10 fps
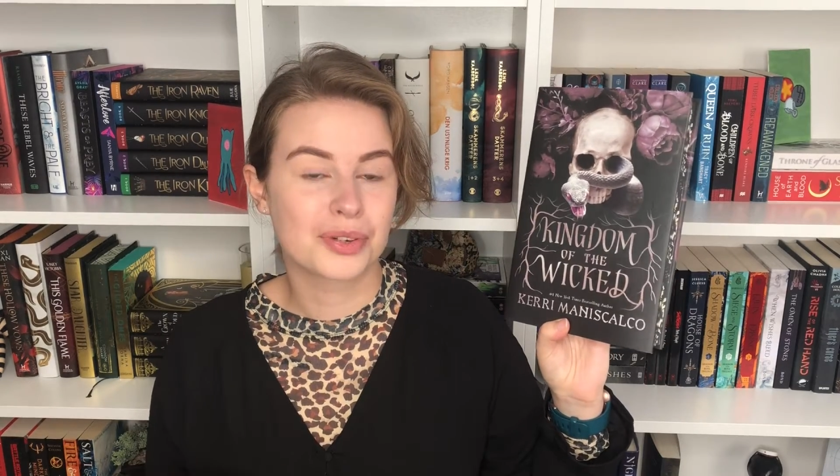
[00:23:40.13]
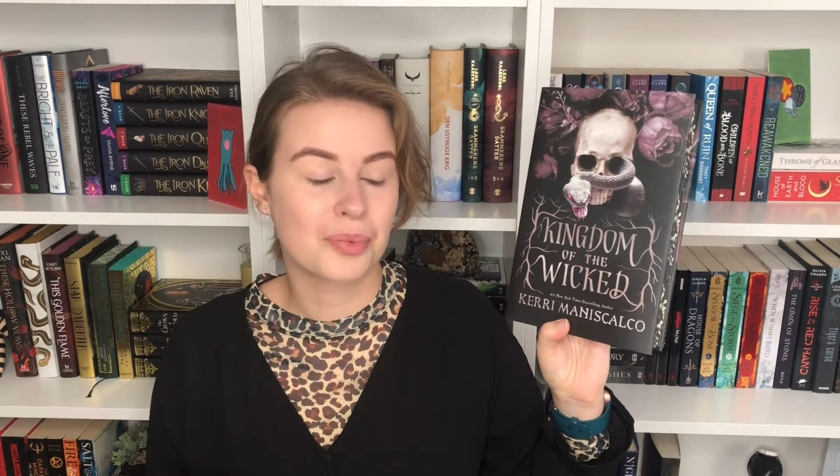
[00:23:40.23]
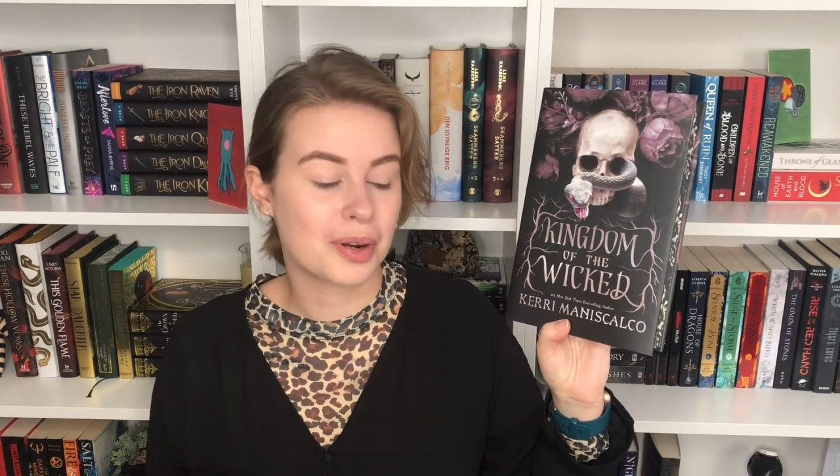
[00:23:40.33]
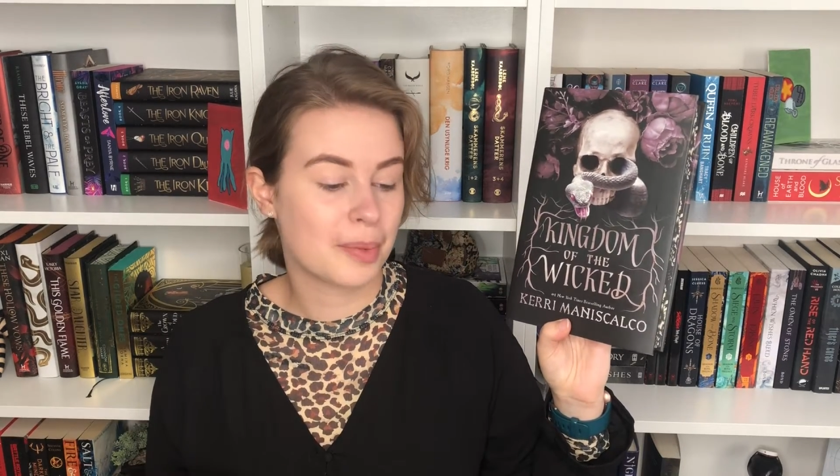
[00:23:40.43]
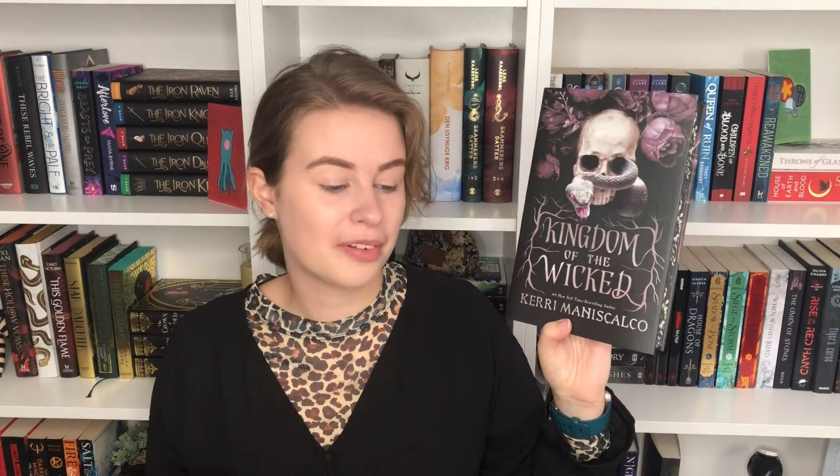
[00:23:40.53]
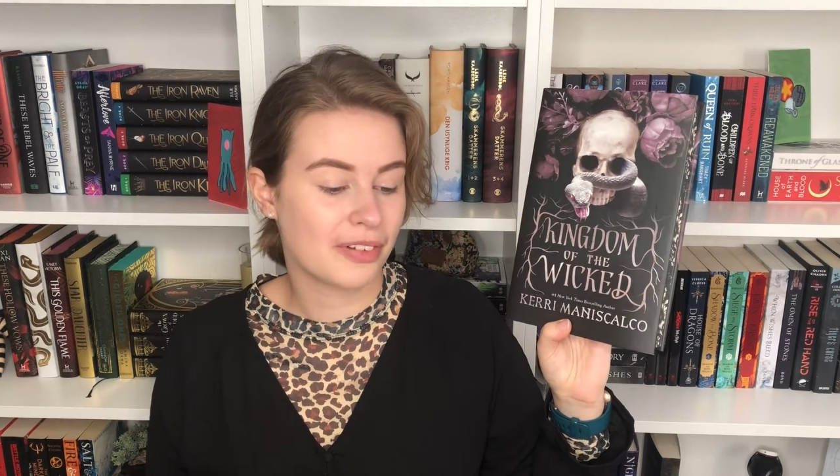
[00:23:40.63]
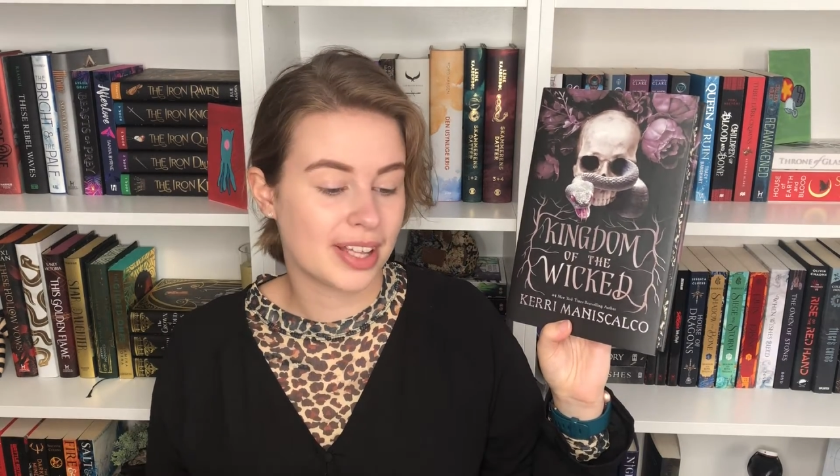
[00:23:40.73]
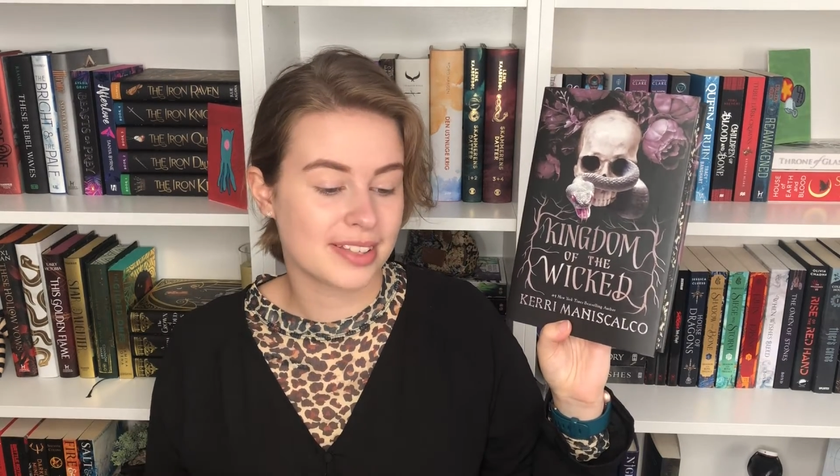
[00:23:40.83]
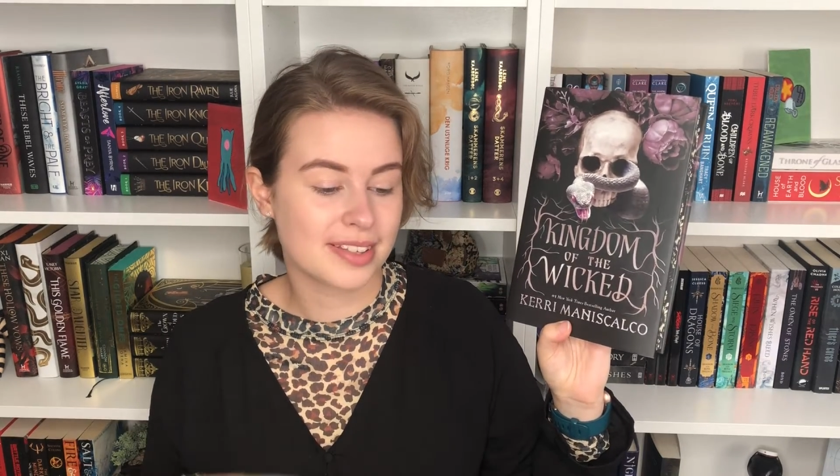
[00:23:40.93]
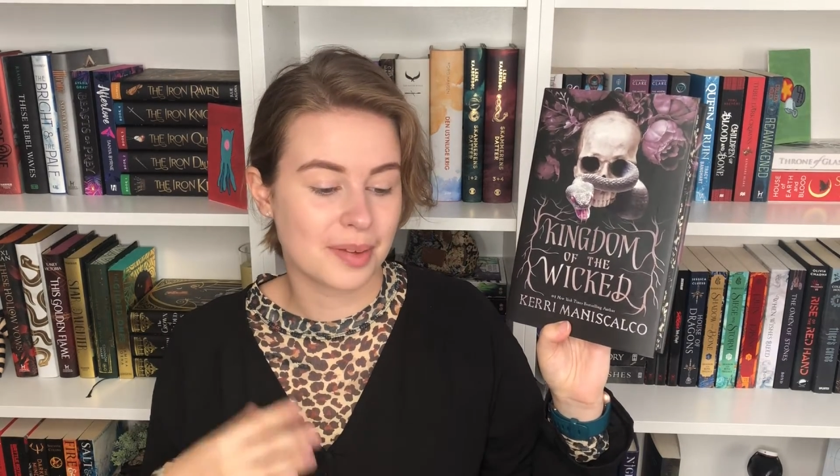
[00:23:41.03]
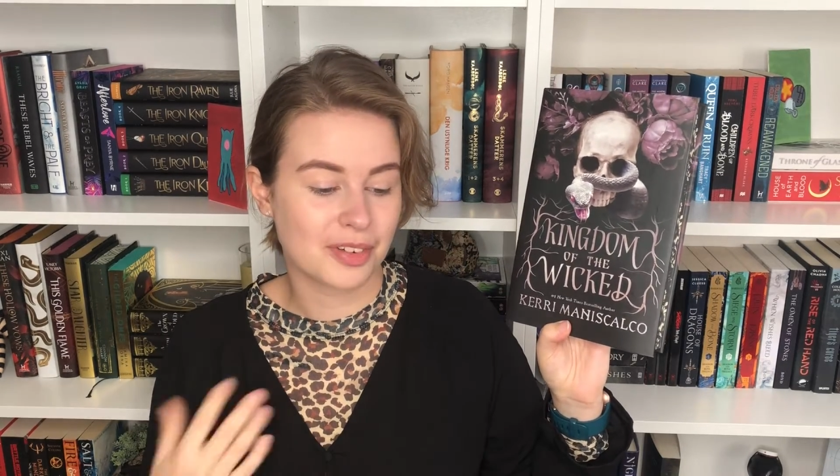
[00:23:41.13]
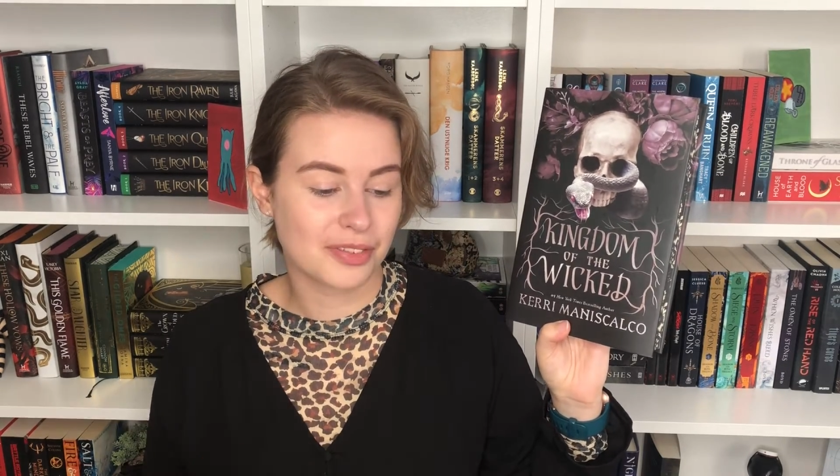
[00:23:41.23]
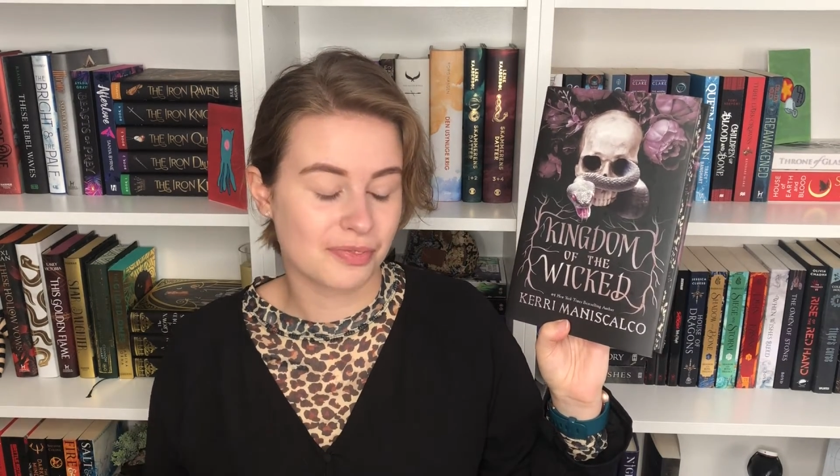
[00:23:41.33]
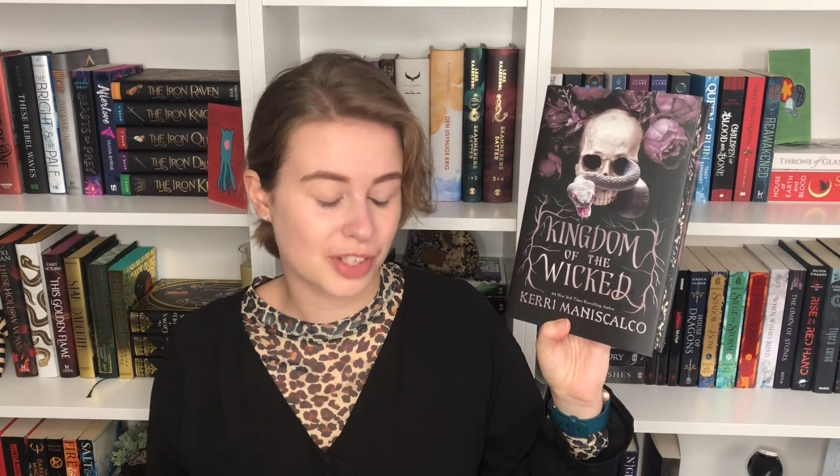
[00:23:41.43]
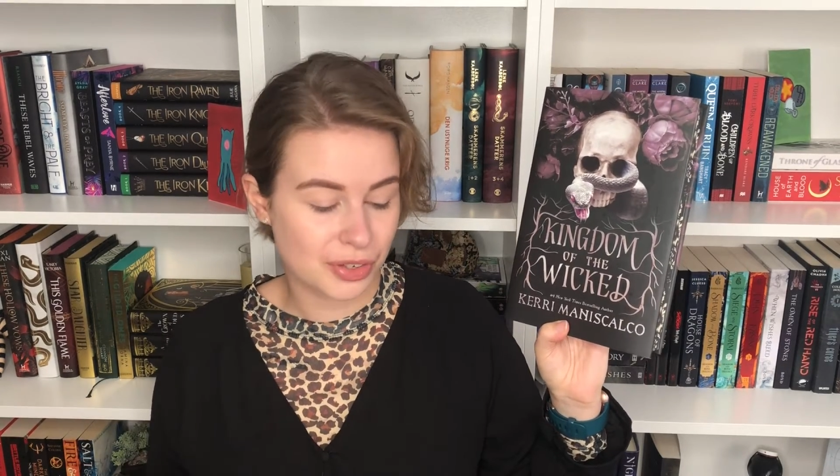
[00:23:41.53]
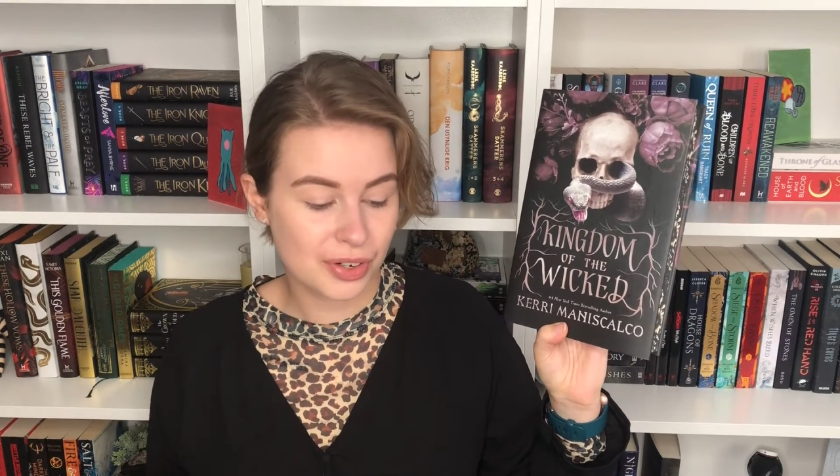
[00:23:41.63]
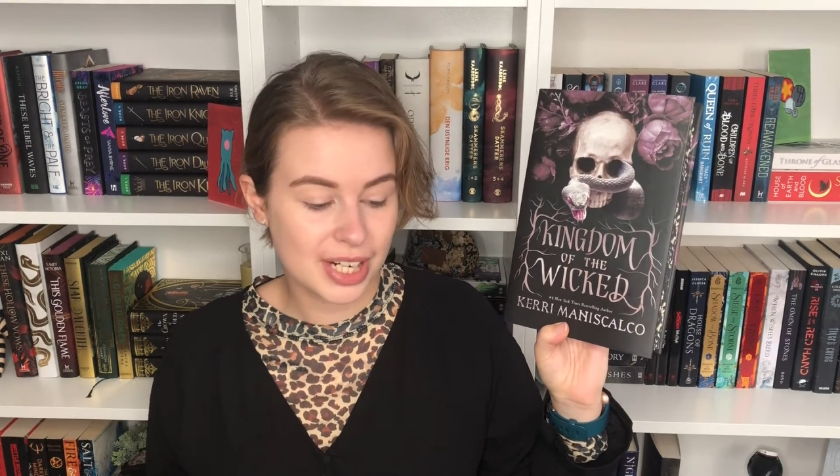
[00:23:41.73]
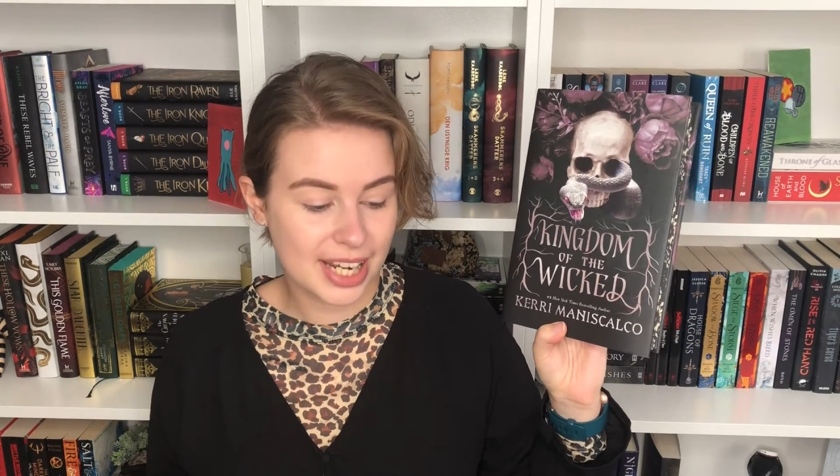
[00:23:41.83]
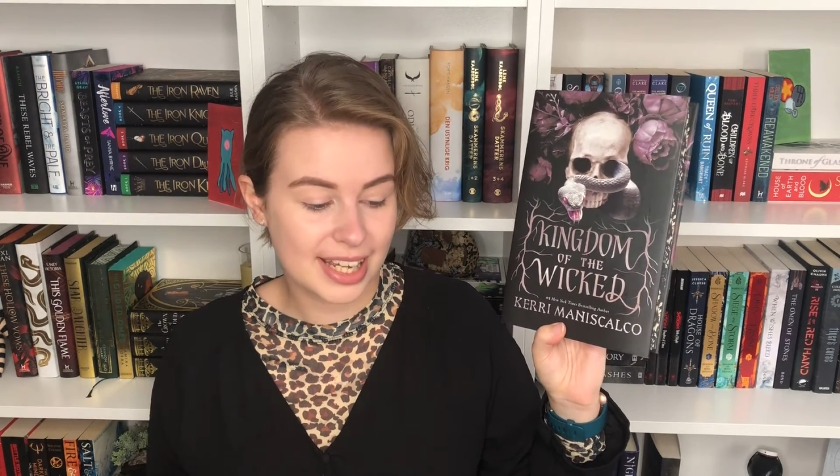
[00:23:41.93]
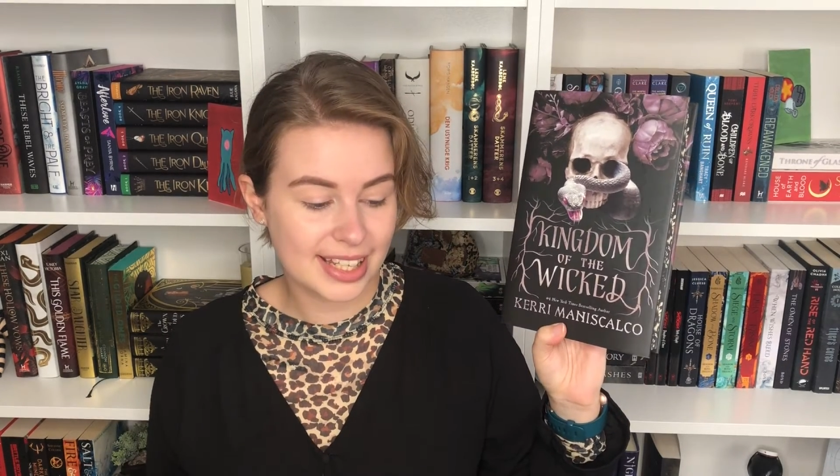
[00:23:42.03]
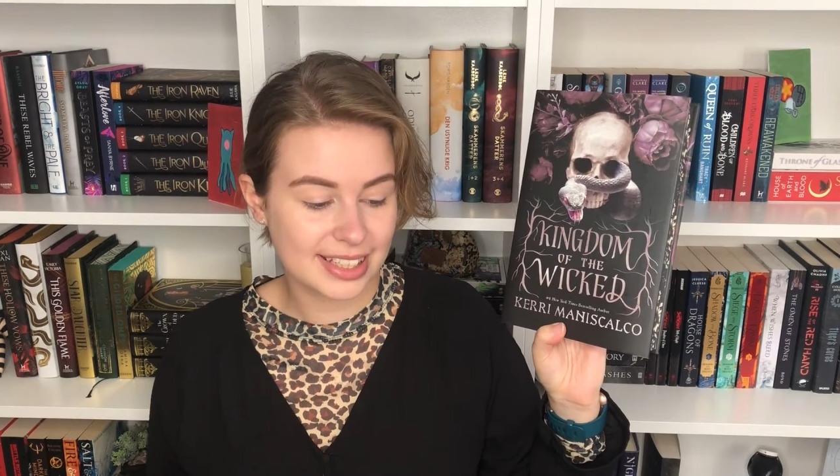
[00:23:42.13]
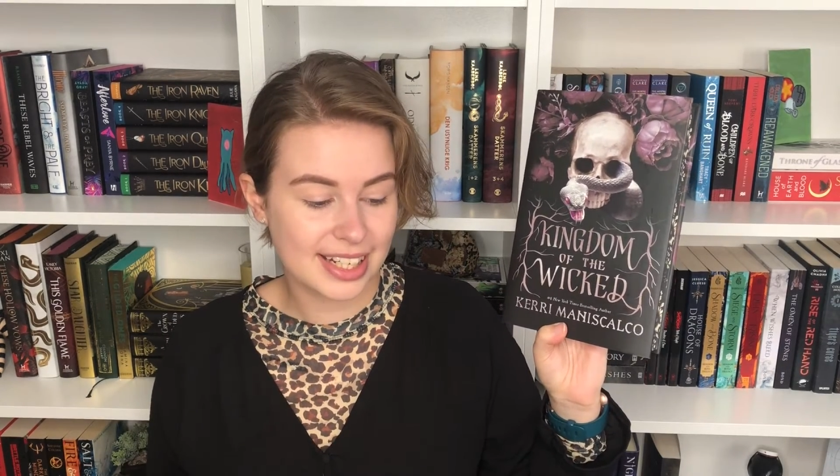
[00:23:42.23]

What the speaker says: to one of my friends named Victoria, and